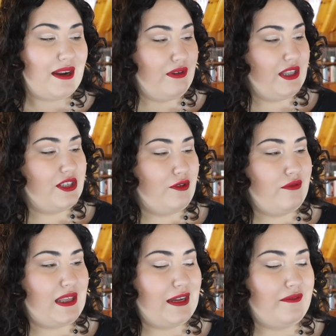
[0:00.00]
I really do
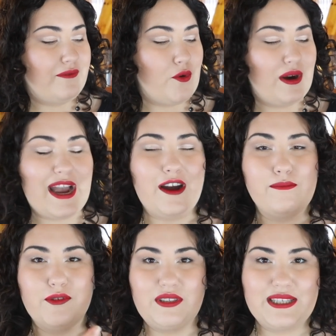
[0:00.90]
think for how
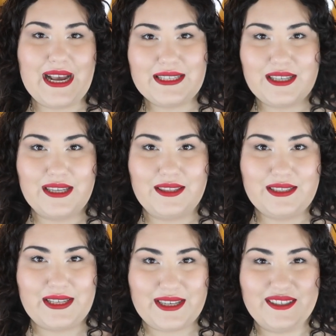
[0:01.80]
multitasking
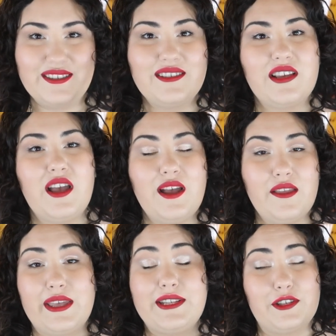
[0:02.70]
this is
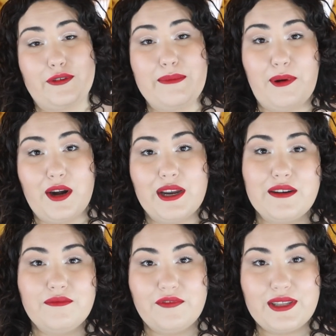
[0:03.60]
that it's a great
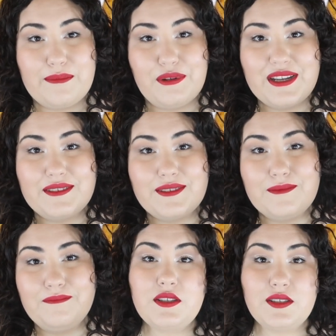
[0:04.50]
bargain for that
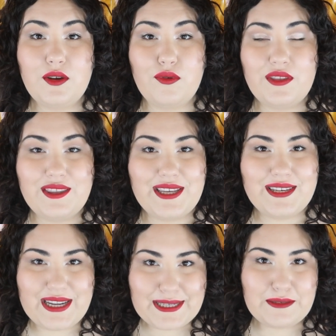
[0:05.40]
price. So the
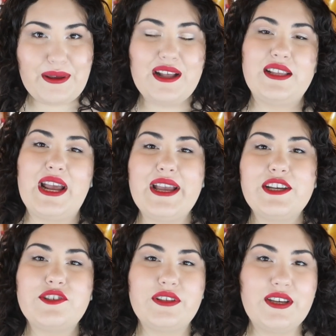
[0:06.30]
next palette I
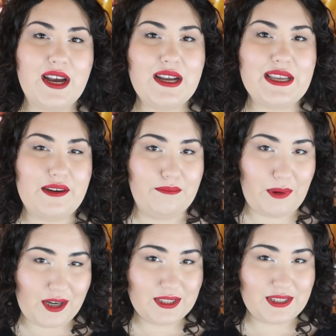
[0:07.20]
actually got in a
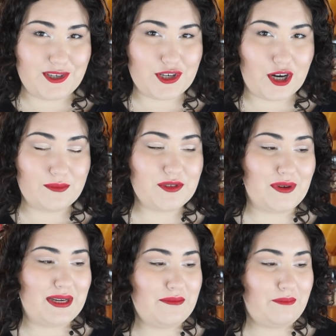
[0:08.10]
BoxyCharm,
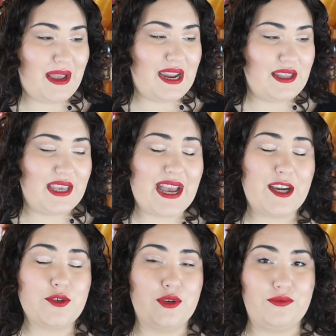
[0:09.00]
so I didn't pay the
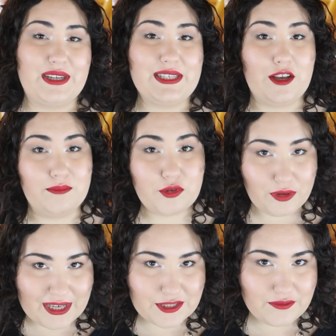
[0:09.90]
actual retail
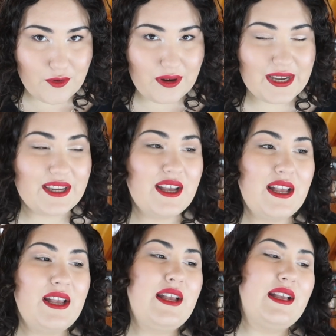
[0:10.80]
price for it.
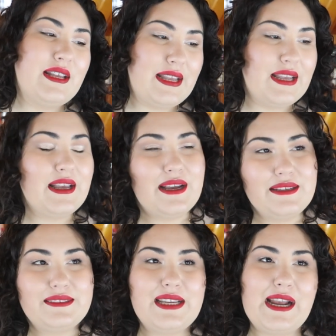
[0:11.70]

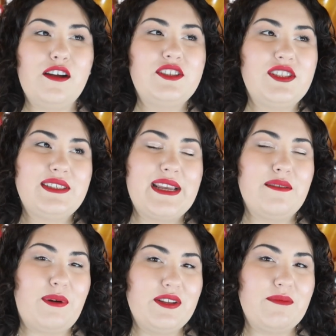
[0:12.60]
I'll just say
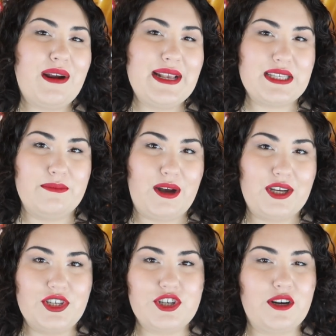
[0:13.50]
the, the price of the
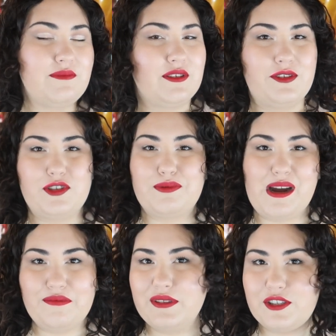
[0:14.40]
BoxyCharm, so this is
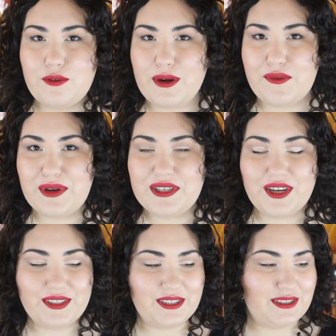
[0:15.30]
probably twenty-one
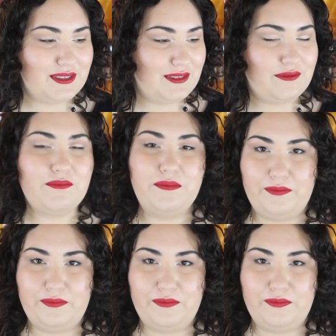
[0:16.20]
dollars